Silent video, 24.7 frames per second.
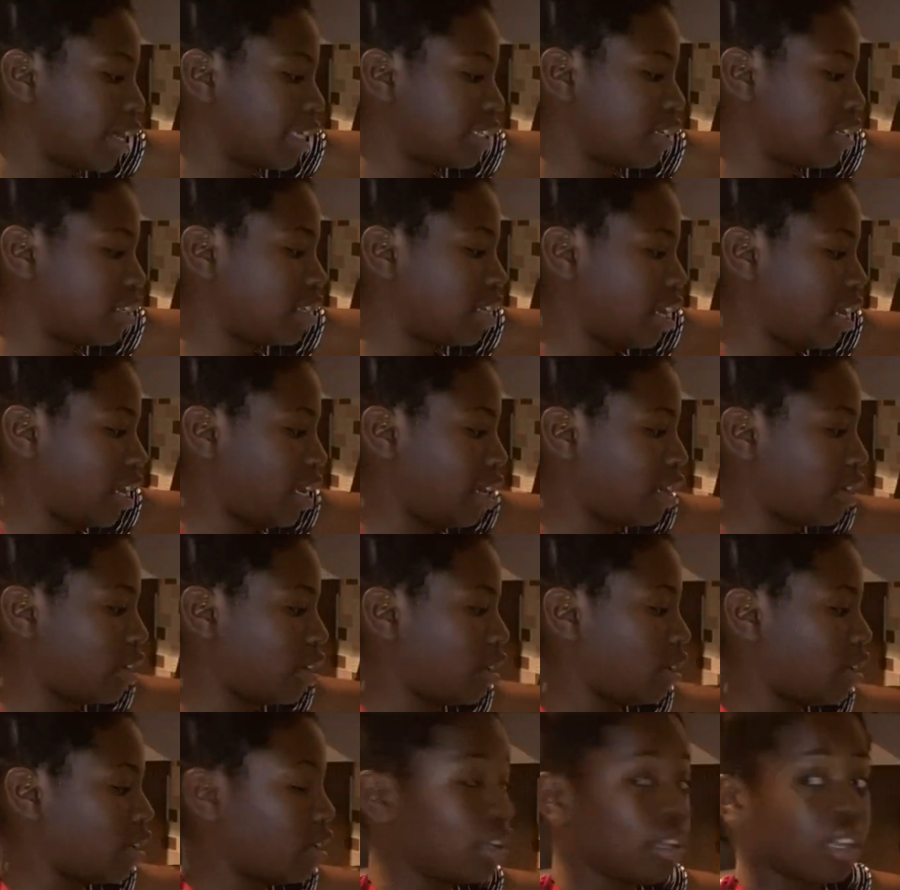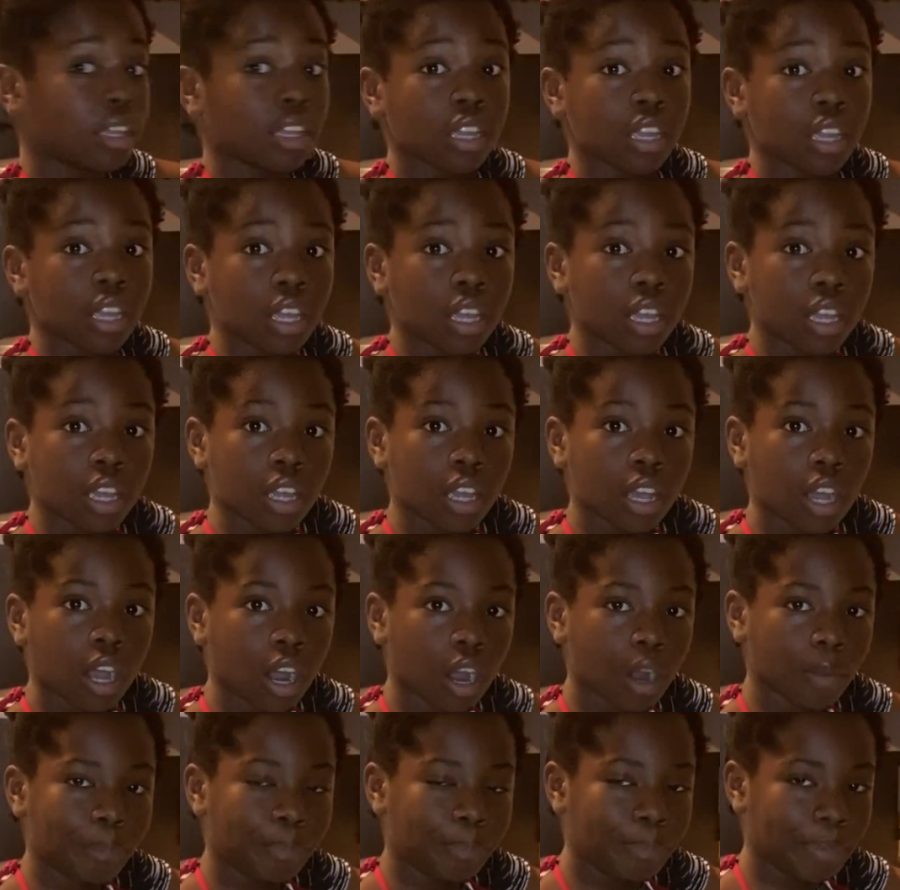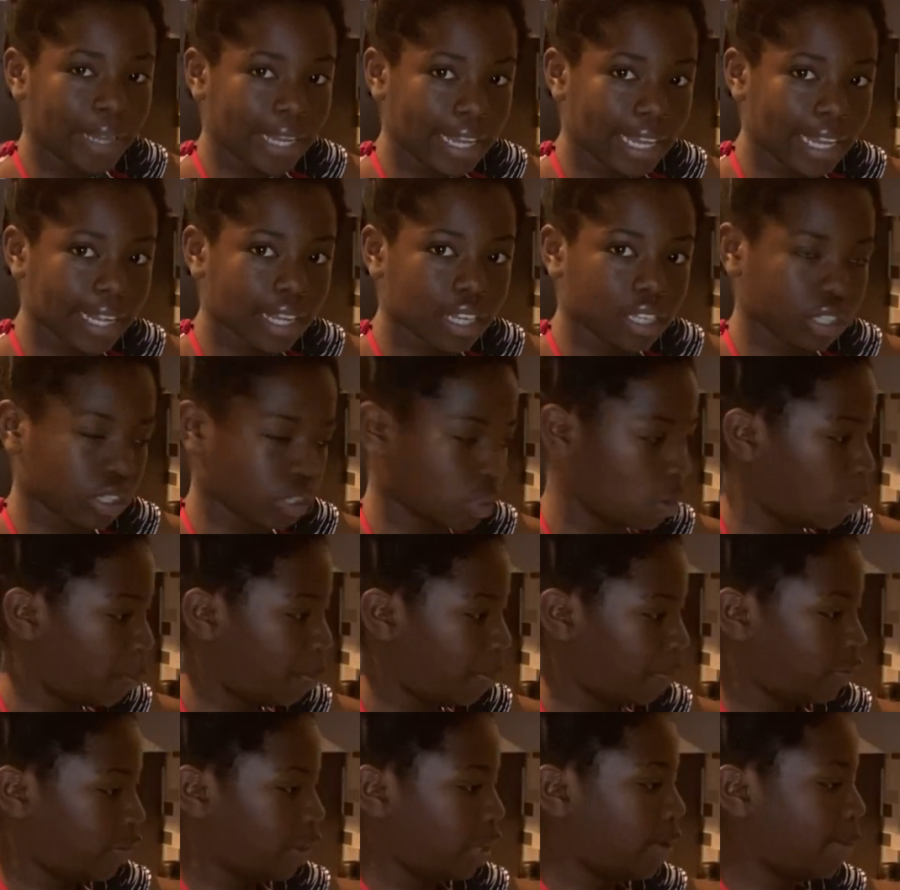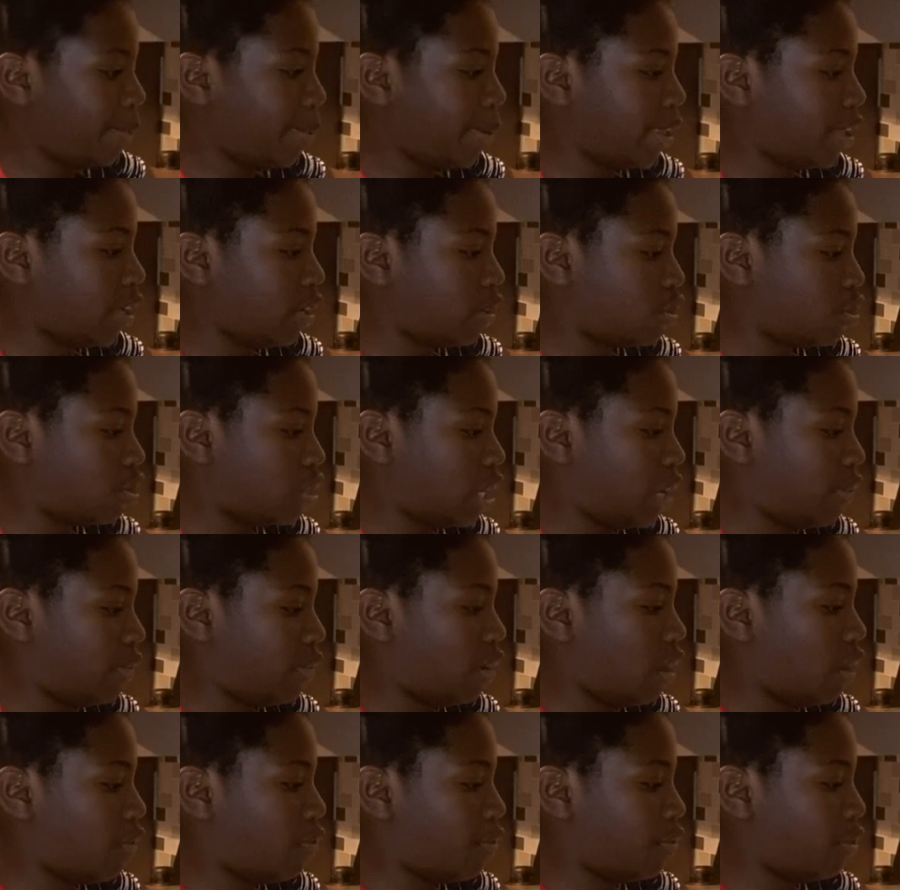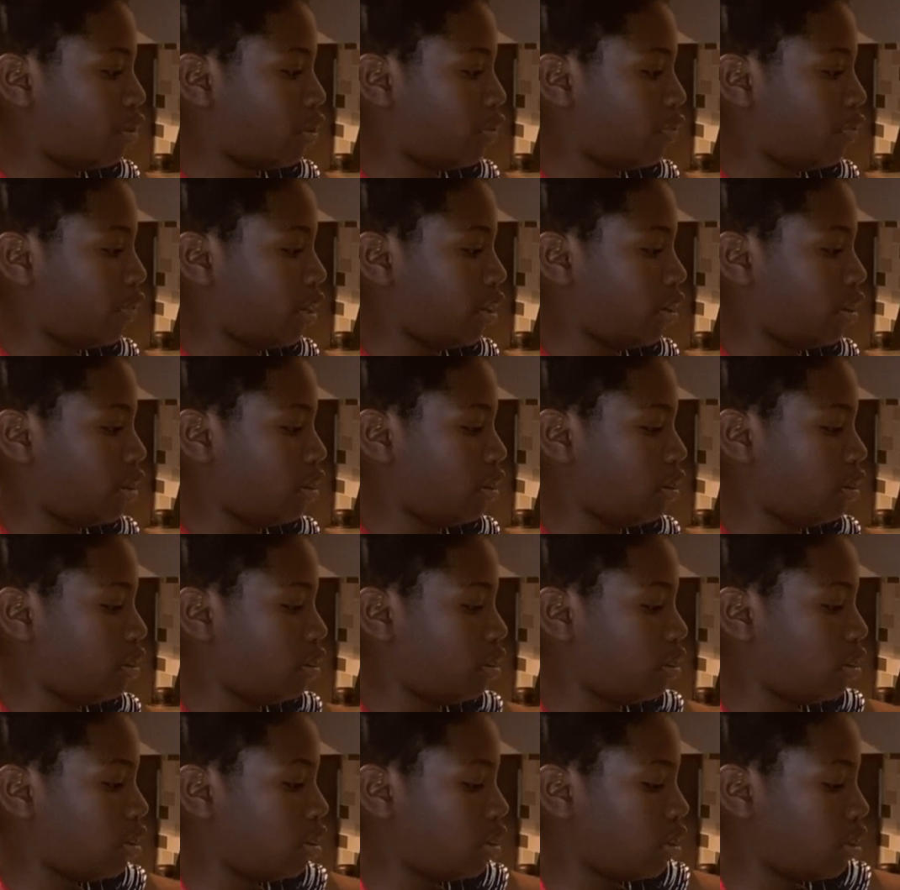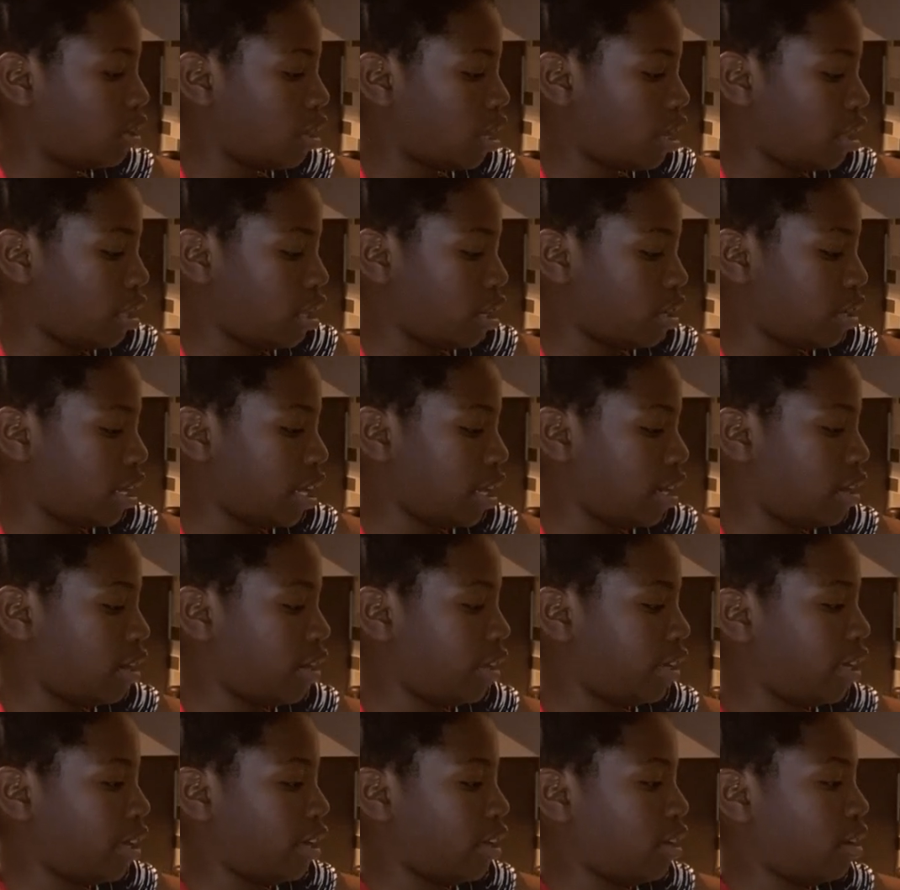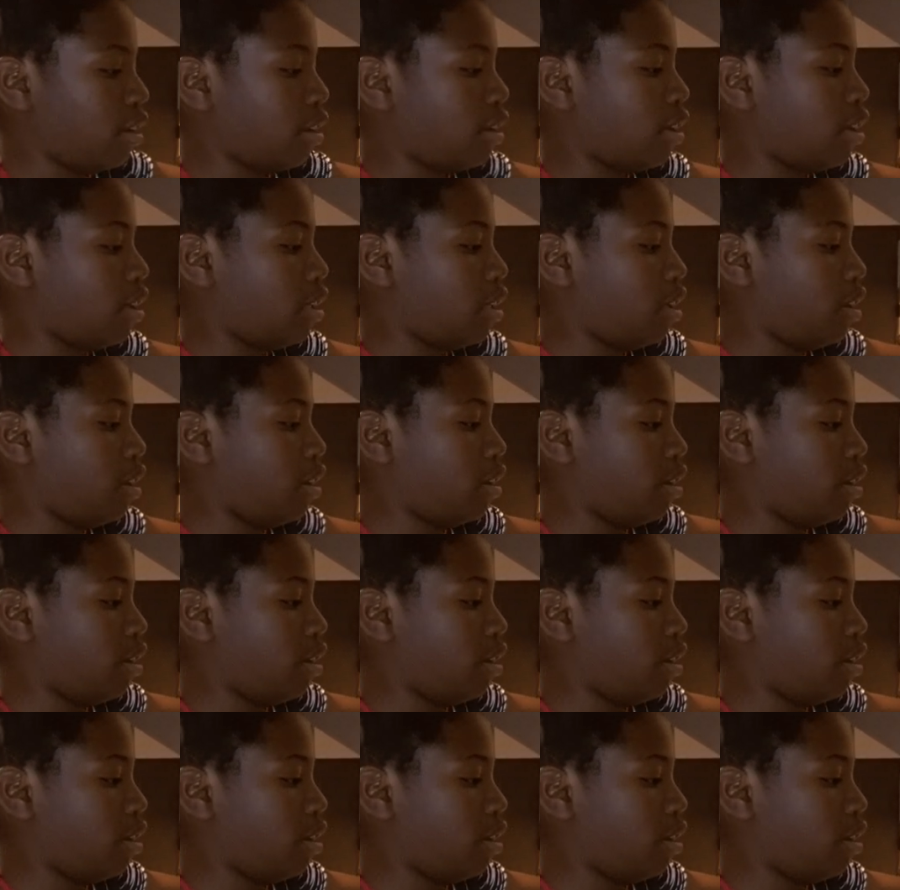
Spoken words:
to take a big scoop of it, but then shave it off with your finger, and then get it again, and then